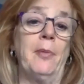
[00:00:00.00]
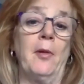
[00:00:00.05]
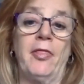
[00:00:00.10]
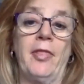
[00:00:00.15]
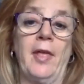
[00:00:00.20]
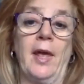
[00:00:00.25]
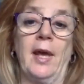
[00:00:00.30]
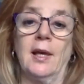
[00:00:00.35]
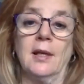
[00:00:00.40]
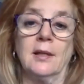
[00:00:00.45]

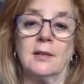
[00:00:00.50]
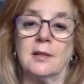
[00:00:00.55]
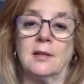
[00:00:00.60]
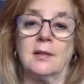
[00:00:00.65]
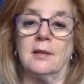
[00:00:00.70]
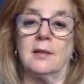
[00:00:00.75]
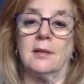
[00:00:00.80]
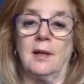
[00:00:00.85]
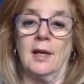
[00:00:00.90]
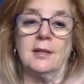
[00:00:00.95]
think
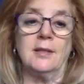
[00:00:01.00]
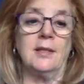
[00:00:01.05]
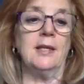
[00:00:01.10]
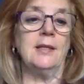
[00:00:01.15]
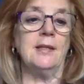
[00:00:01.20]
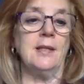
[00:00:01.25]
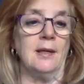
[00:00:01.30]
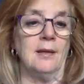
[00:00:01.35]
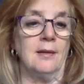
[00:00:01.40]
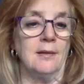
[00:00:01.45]
it's
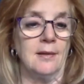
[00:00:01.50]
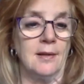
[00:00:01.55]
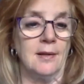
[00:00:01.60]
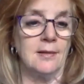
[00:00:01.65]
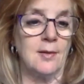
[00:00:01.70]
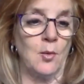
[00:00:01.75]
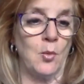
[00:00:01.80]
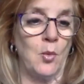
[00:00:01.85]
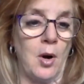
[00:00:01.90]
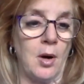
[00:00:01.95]
easy.
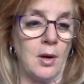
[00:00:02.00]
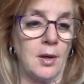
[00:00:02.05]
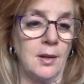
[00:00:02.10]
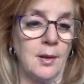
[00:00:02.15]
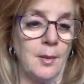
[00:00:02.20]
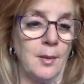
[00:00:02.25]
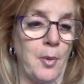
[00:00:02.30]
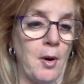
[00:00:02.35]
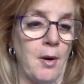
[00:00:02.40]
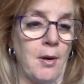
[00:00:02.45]
It's a walk in
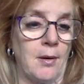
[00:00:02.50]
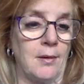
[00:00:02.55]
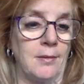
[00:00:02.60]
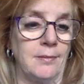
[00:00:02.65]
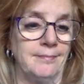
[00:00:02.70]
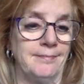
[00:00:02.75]
the park.